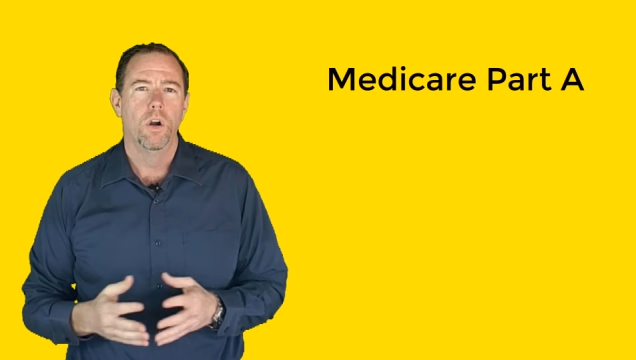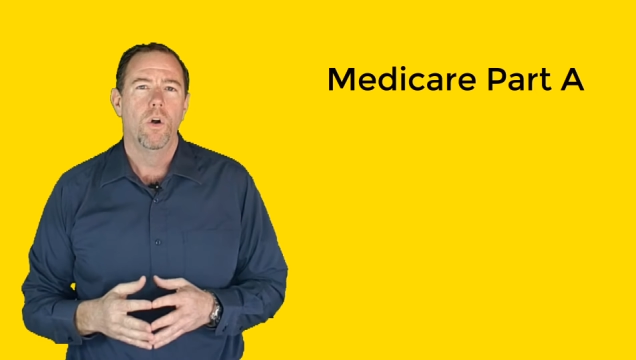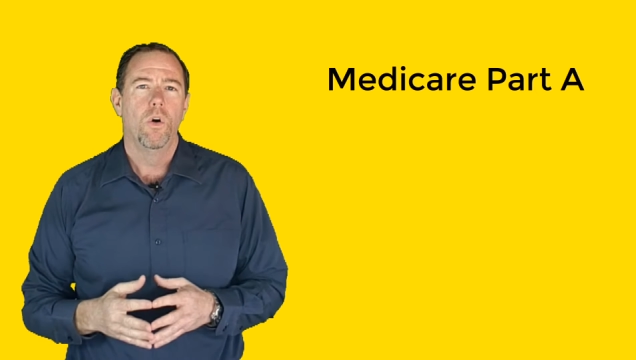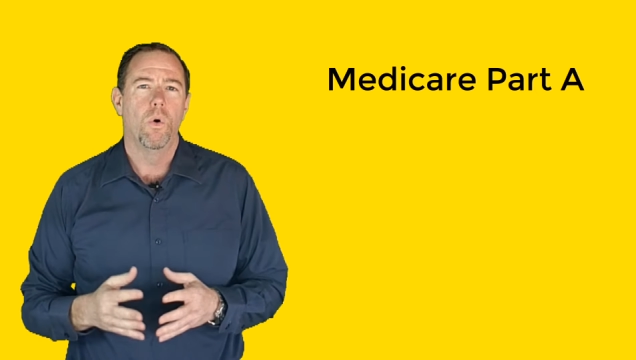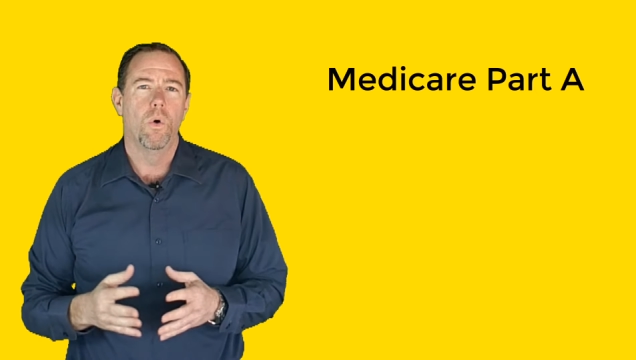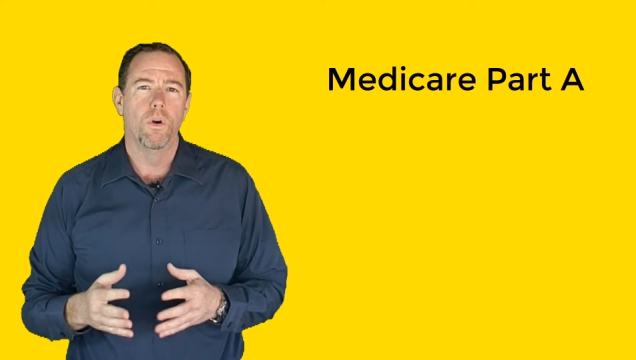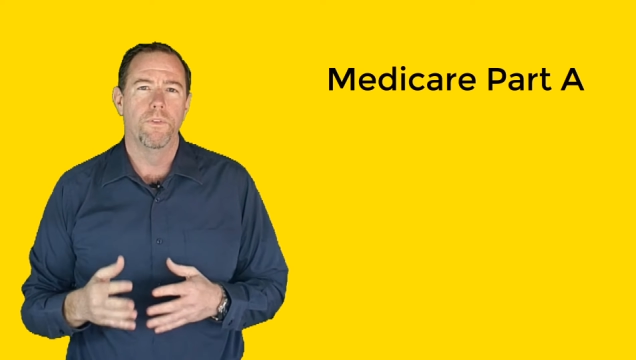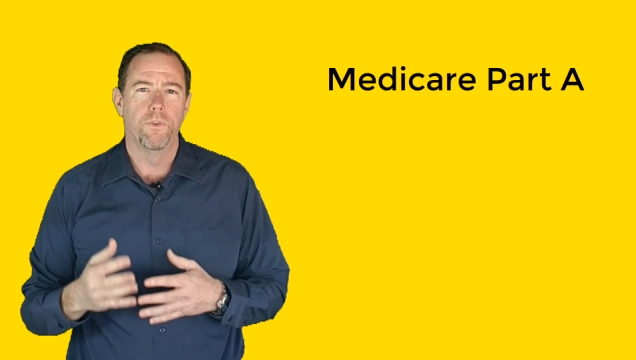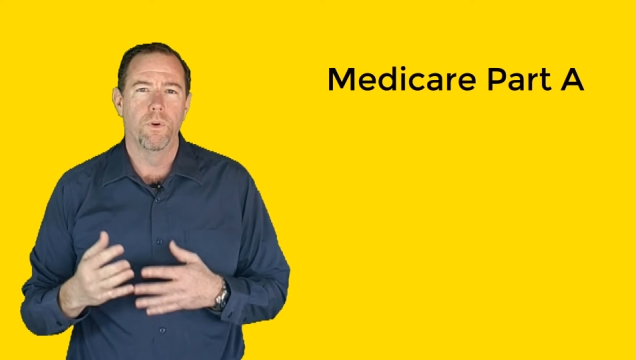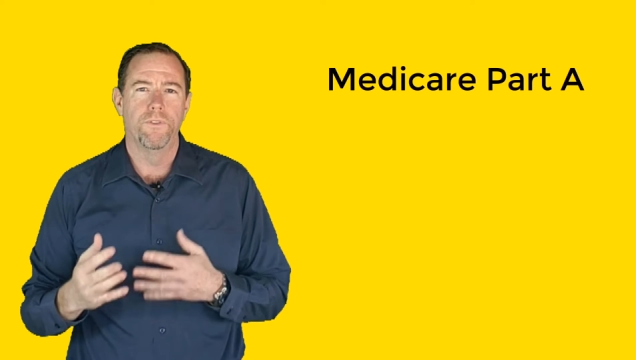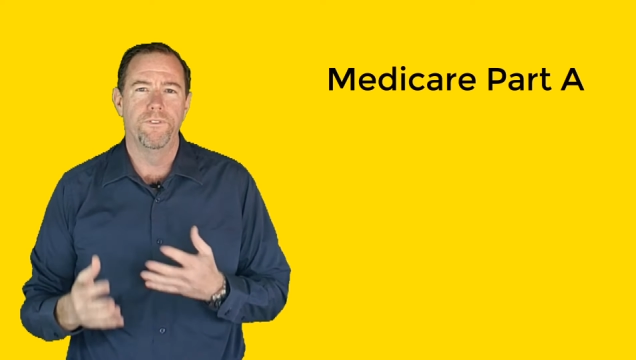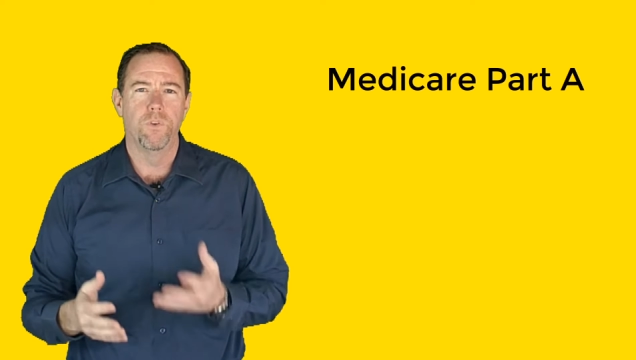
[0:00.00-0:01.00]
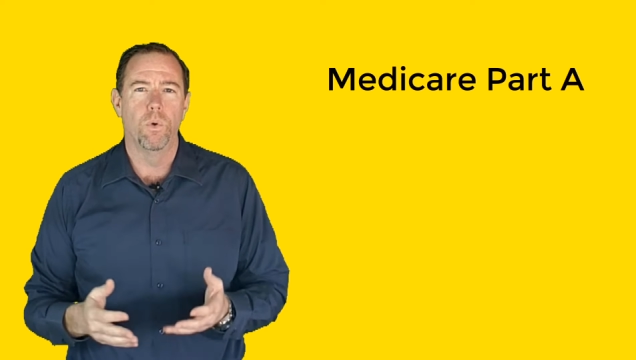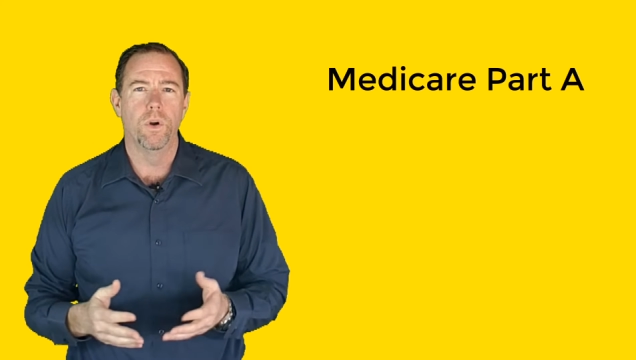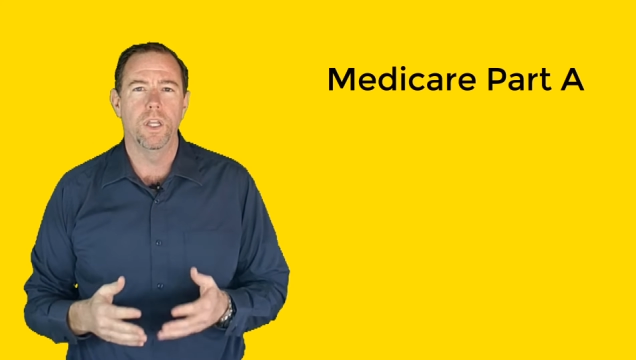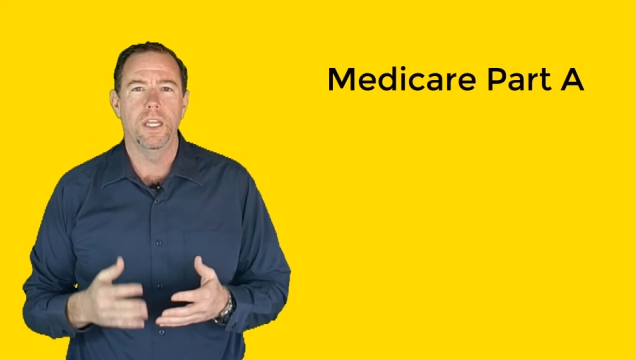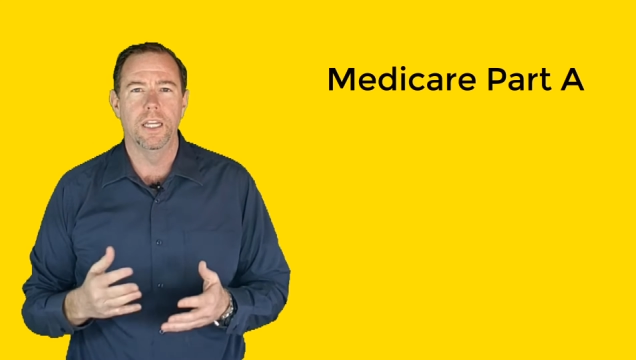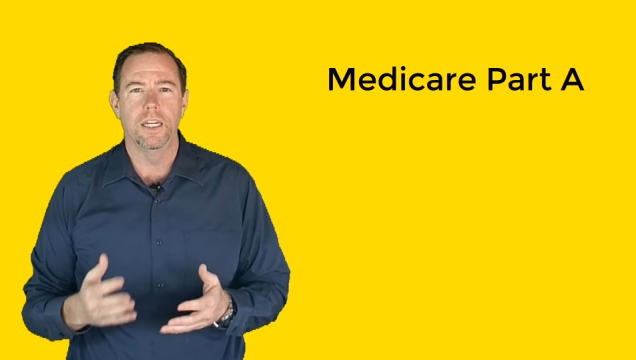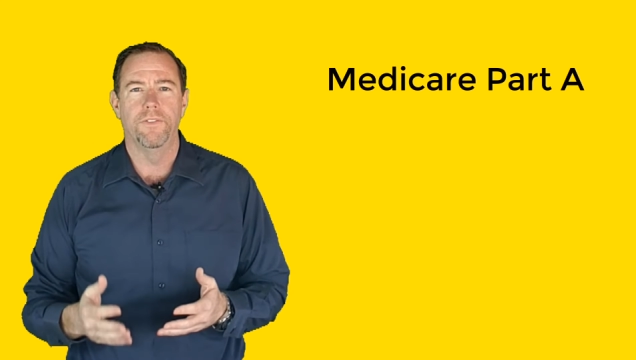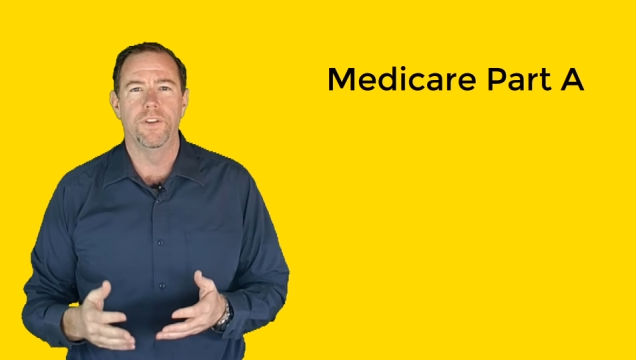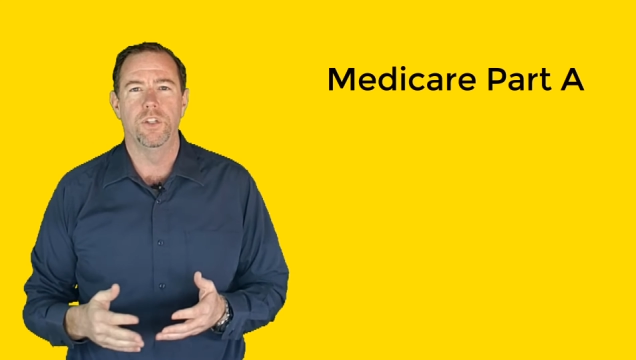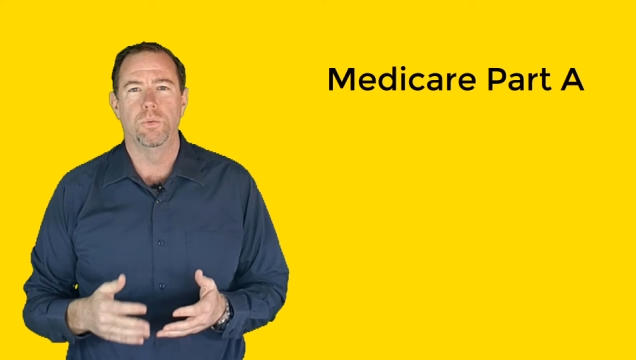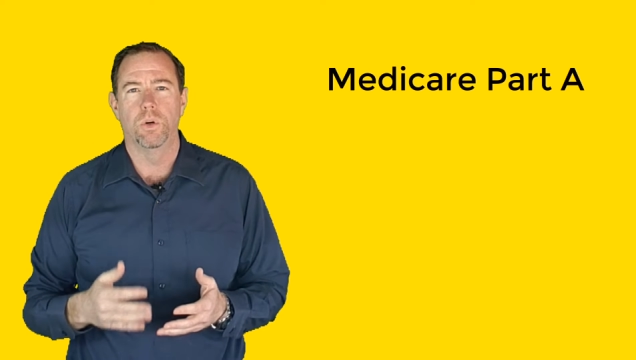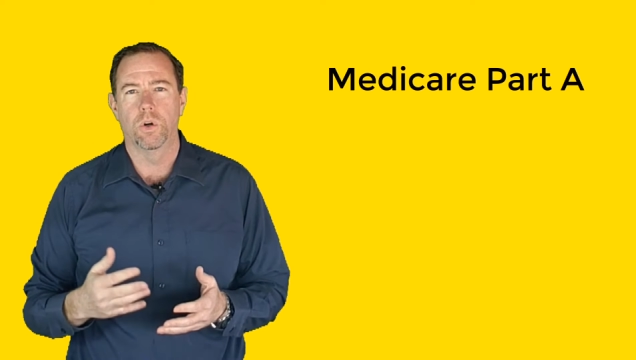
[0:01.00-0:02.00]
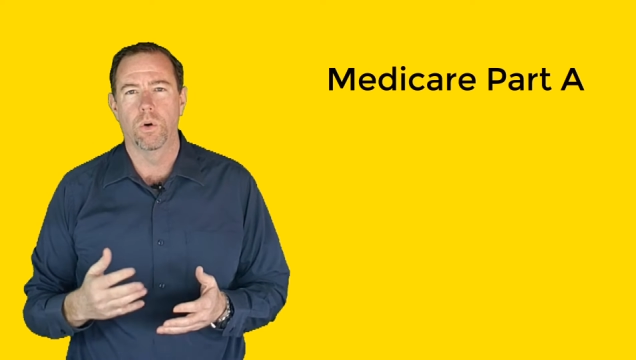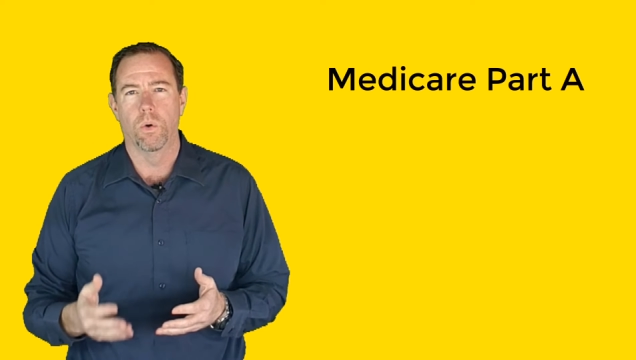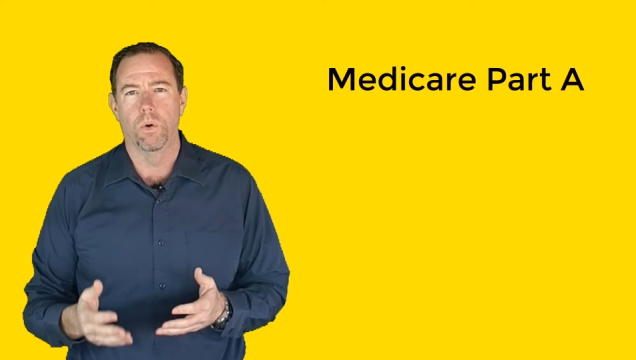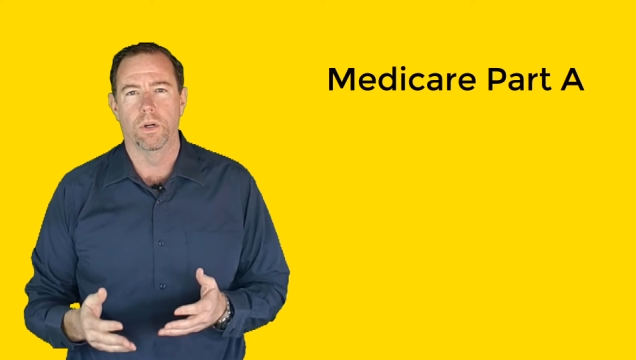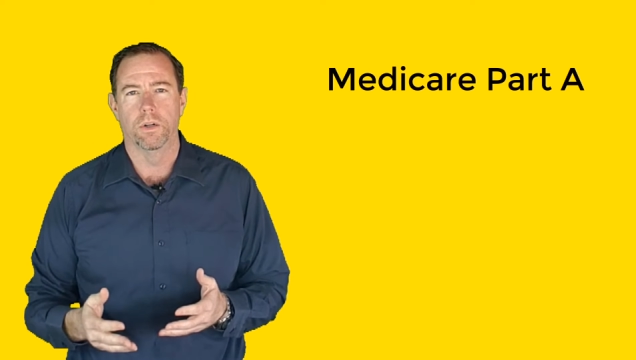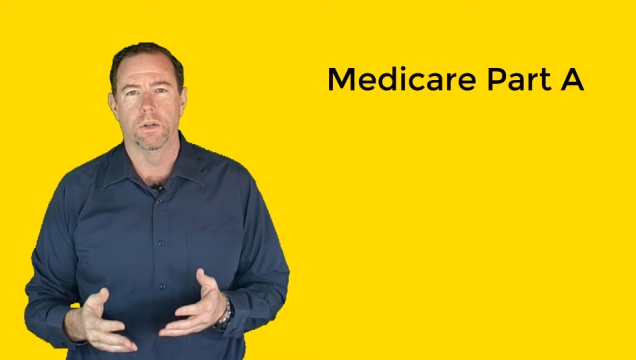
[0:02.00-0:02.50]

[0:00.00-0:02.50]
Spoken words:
or for 40 individual quarters.